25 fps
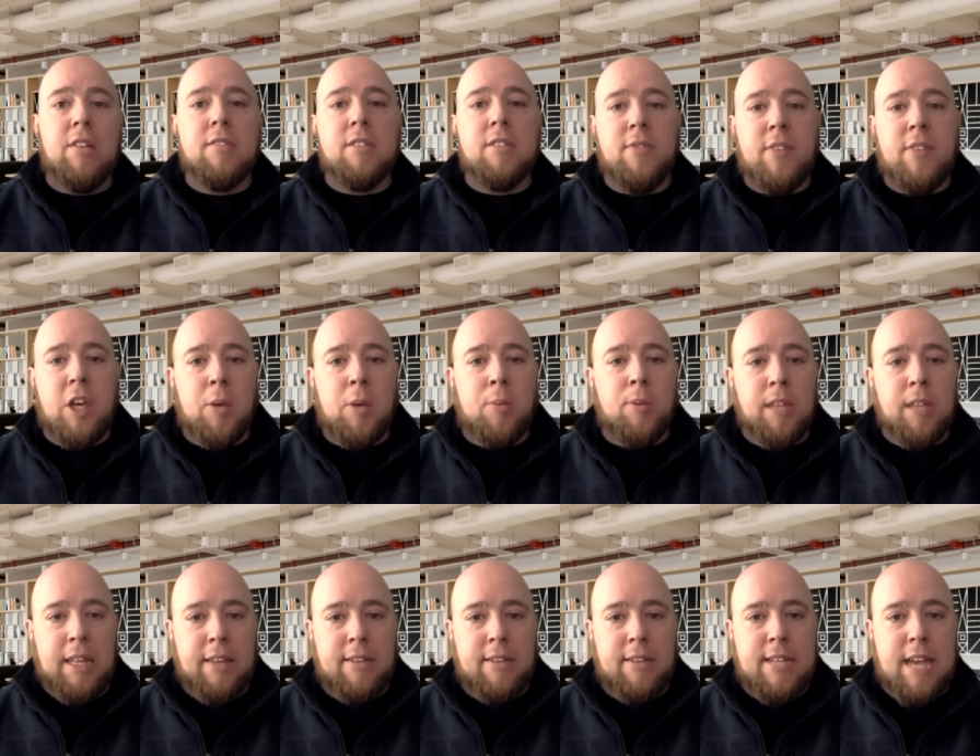are the
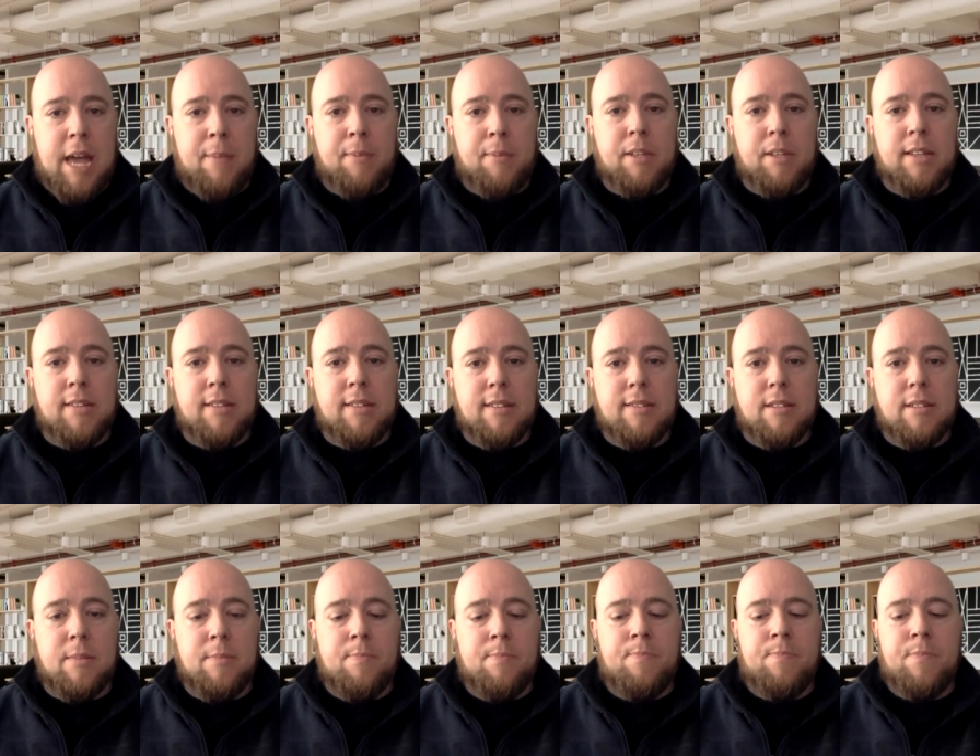fields available in
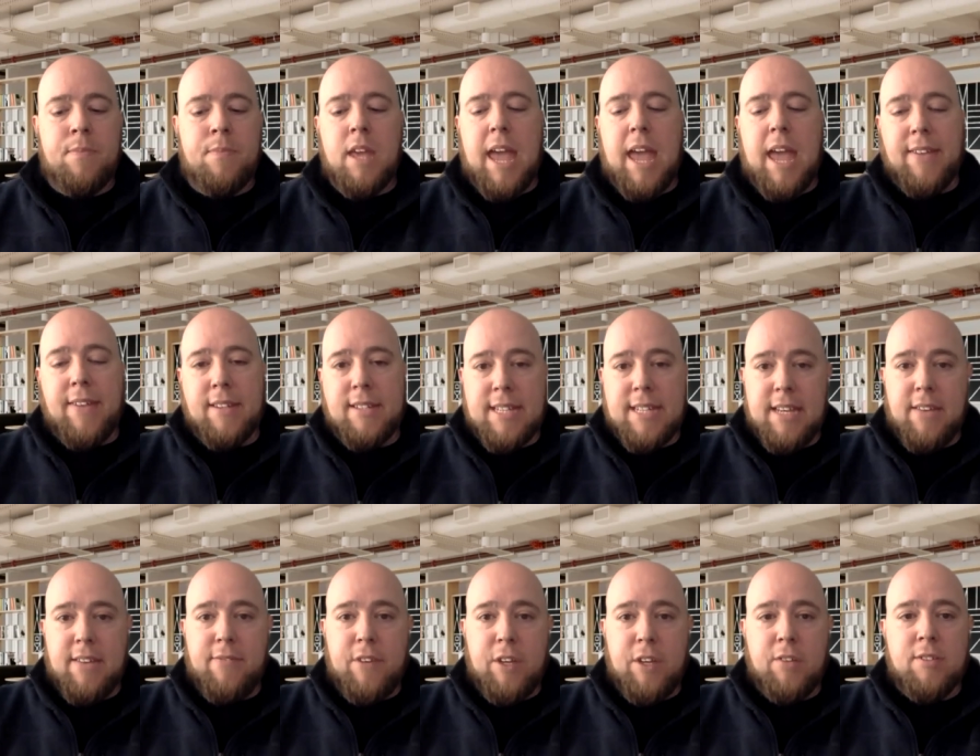the TapClicks
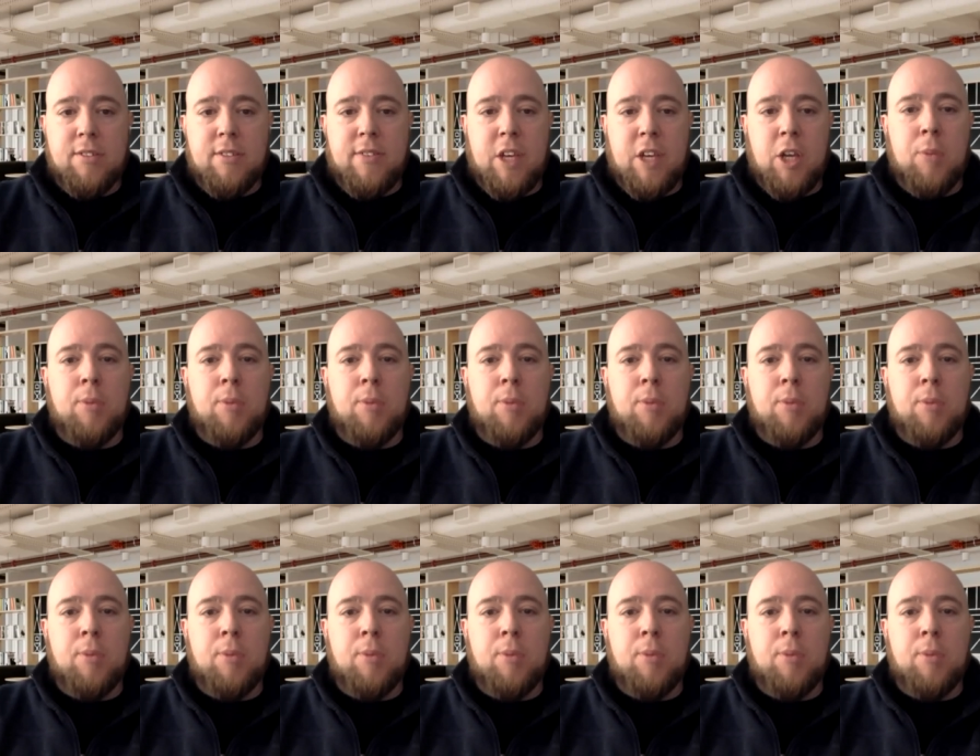system and
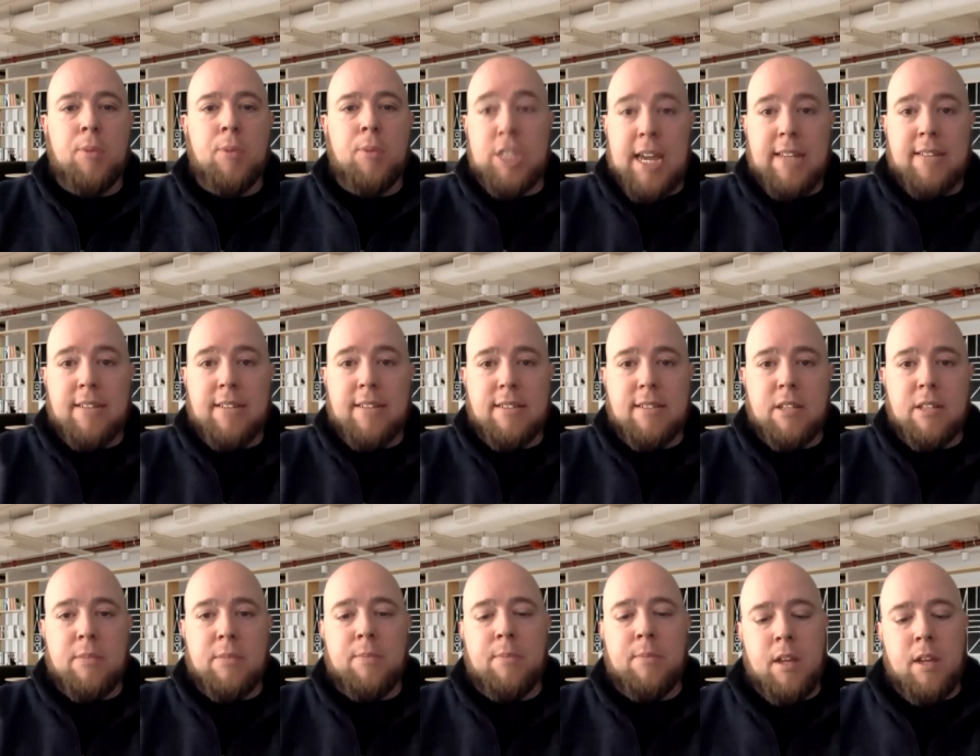the fields available
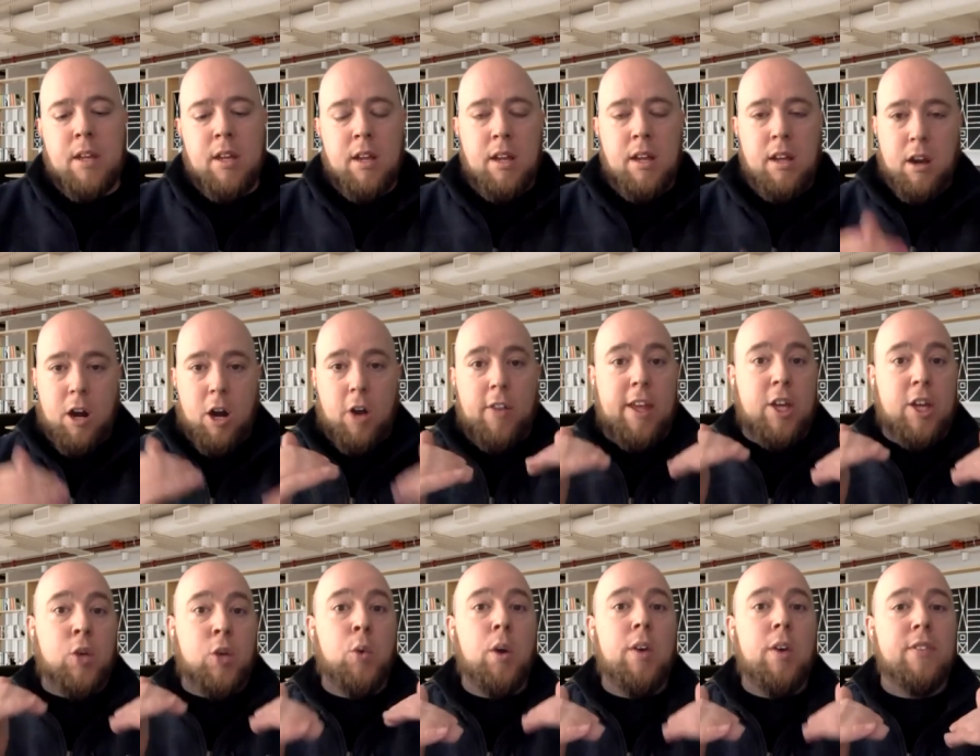in the GA
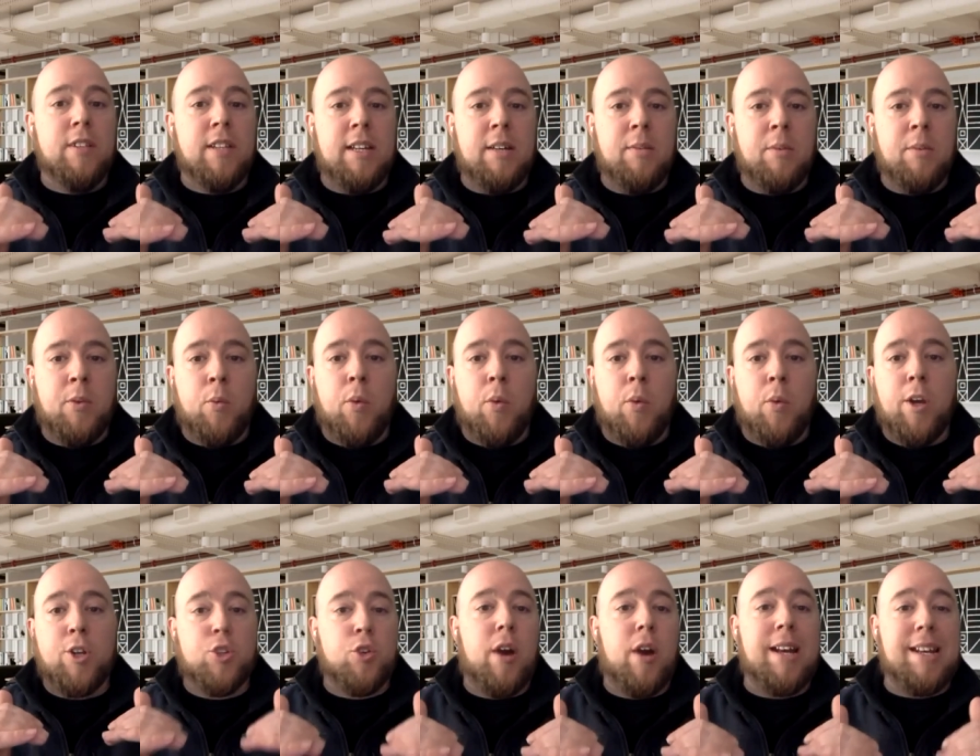system, are they
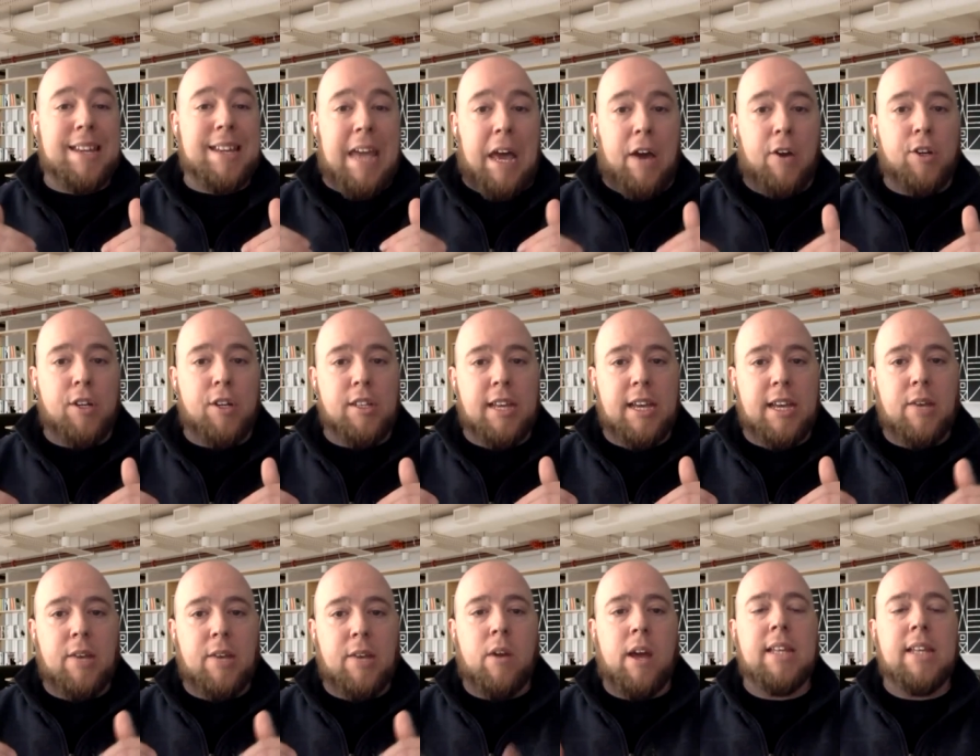equivalent with what you're
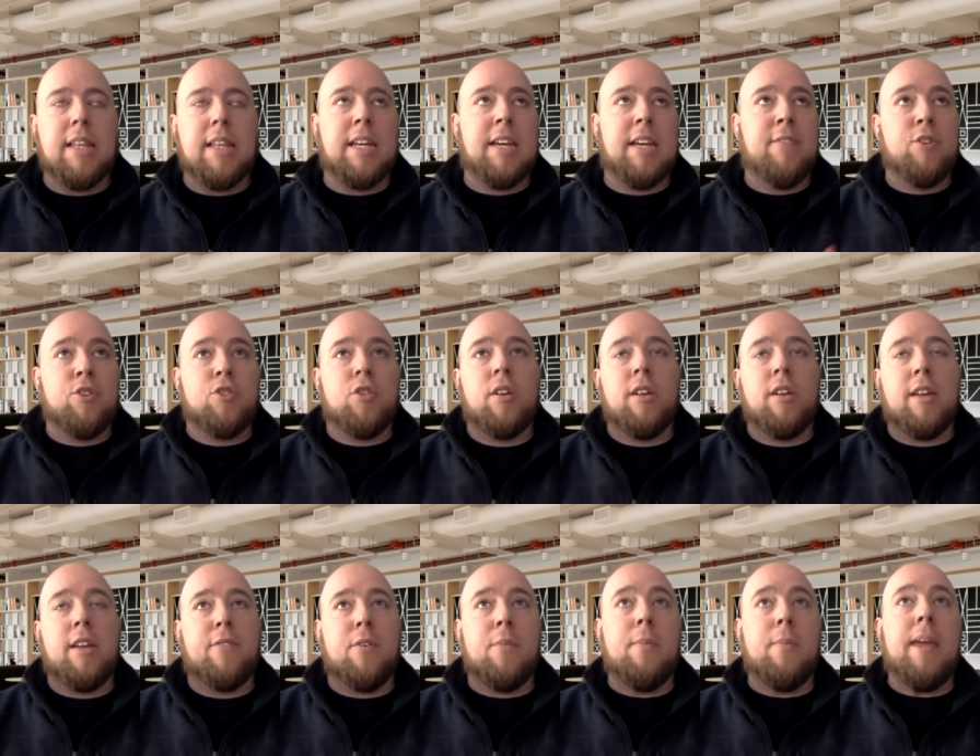trying to calculate?
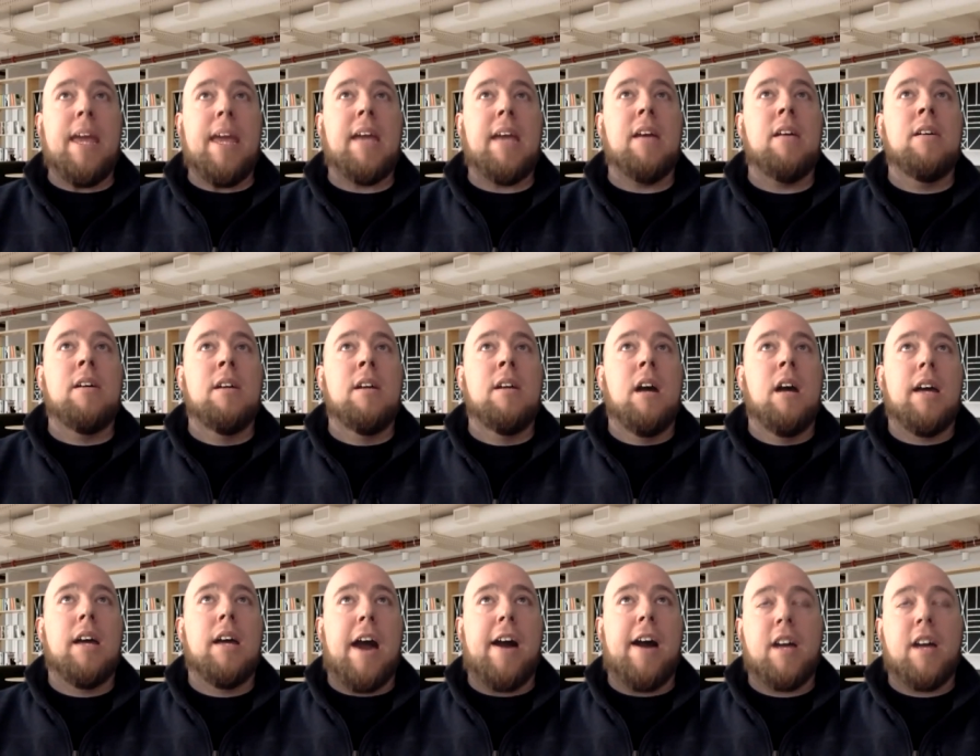Like for me,
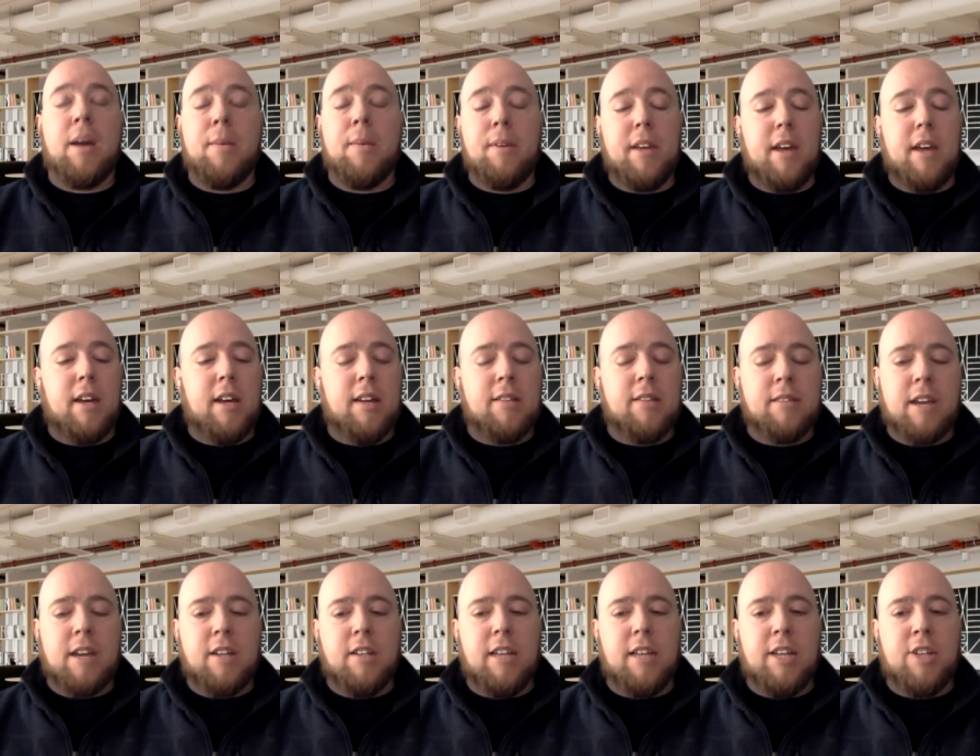custom
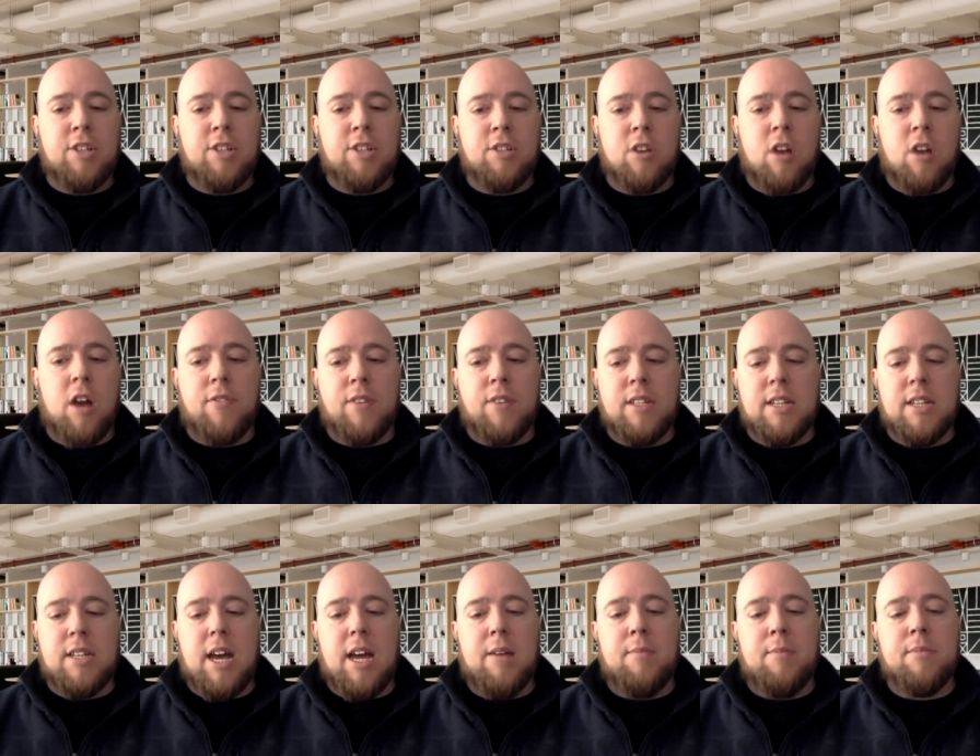calculations are
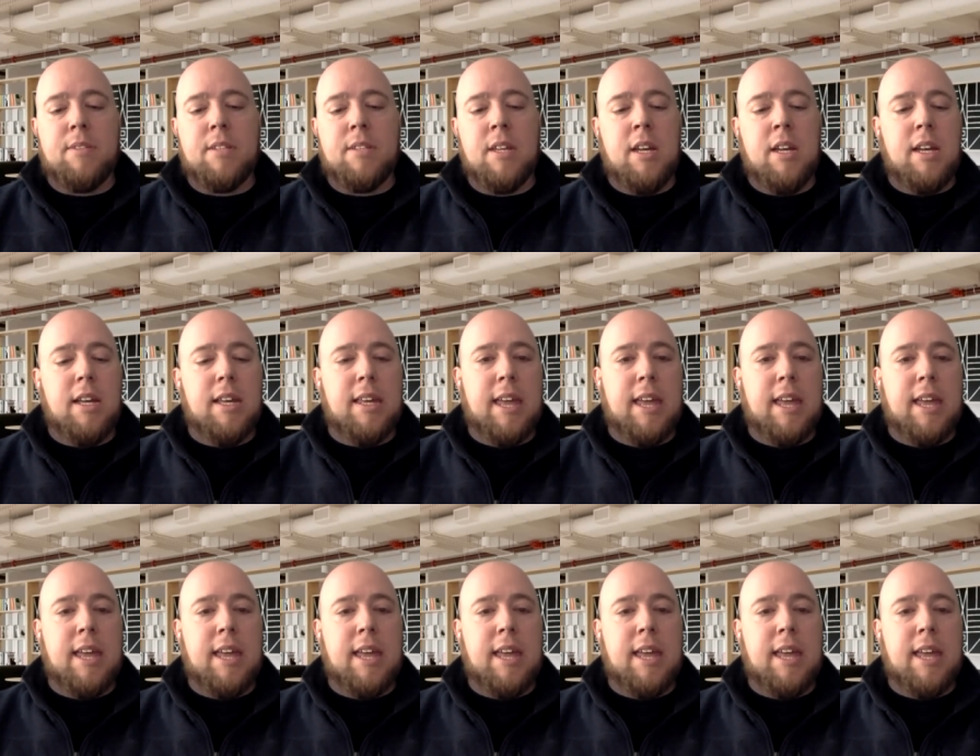oftentimes